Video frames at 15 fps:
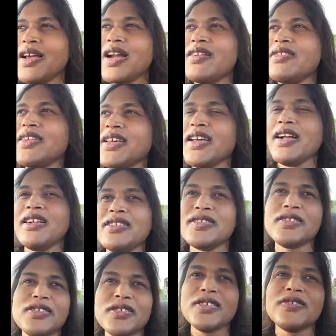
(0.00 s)
everything else
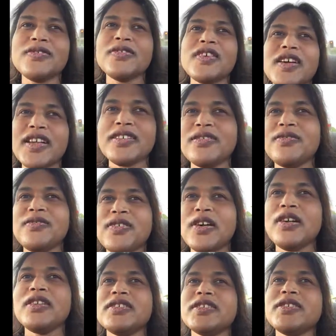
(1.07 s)
sort of kind of
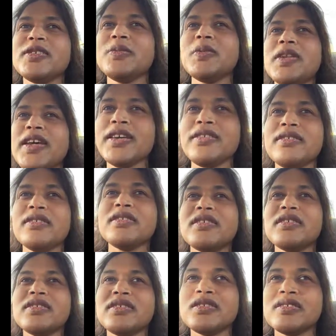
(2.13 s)
falls into place